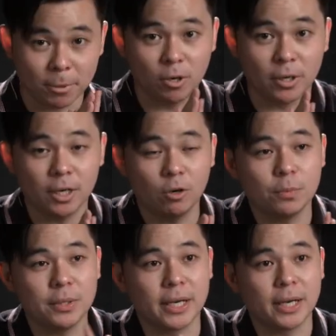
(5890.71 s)
Okay, hope
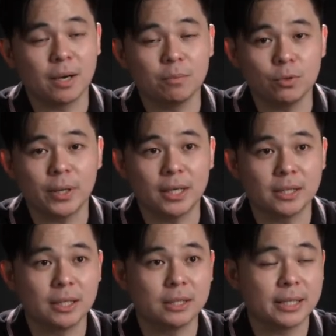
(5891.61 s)
it can help you
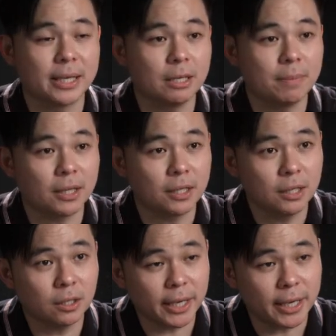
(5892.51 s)
understand slightly better.
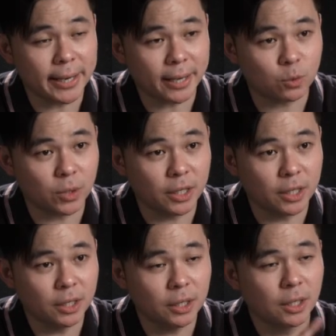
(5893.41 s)
Okay, next one.